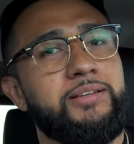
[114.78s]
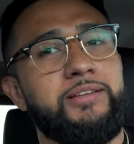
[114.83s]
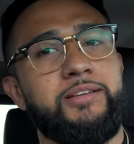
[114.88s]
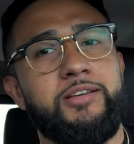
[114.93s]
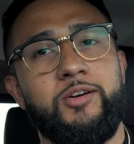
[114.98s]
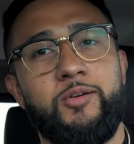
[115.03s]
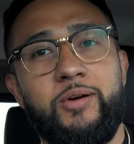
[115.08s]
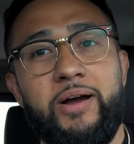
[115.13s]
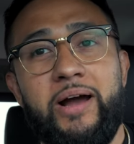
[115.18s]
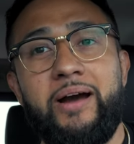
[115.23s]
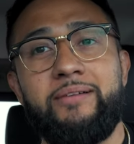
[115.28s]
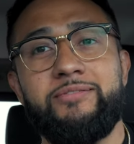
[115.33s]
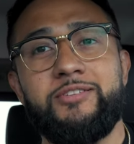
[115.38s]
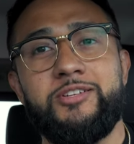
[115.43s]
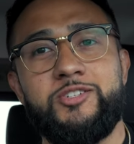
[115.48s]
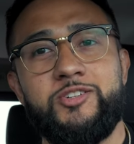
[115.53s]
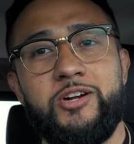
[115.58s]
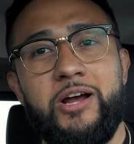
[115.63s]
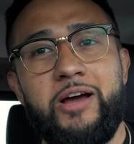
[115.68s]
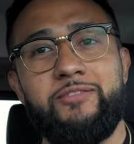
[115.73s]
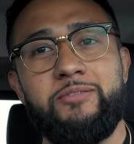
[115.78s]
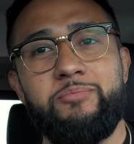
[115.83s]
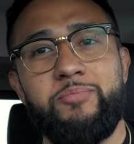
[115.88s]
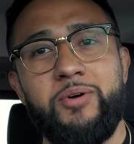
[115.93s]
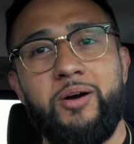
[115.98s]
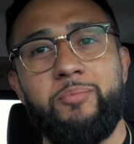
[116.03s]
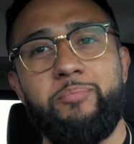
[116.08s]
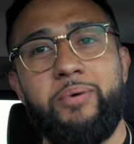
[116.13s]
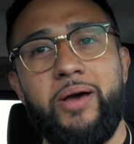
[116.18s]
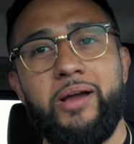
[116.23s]
you don't have to drive your
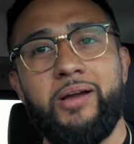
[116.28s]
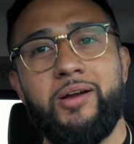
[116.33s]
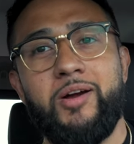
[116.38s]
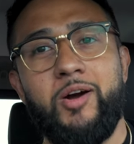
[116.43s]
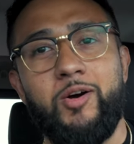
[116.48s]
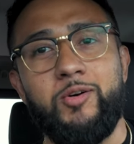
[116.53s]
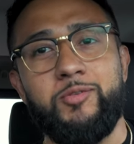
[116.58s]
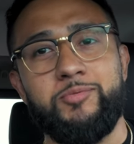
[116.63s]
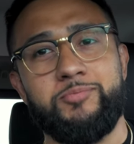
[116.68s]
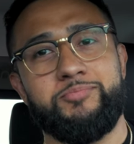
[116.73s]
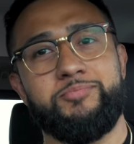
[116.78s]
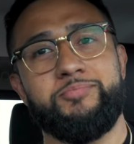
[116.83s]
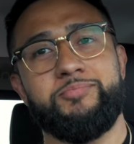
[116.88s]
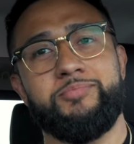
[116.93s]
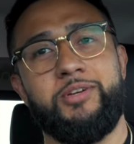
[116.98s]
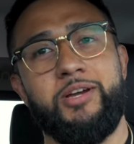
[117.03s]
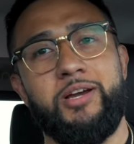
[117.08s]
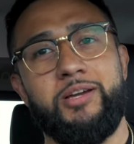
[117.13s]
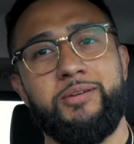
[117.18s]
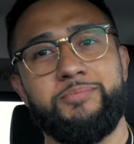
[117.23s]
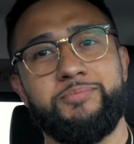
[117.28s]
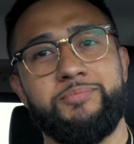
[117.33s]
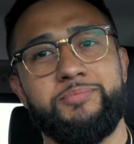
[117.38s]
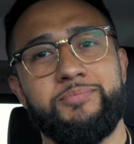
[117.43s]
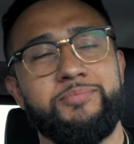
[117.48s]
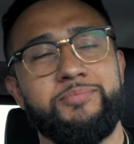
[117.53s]
butt back home, okay?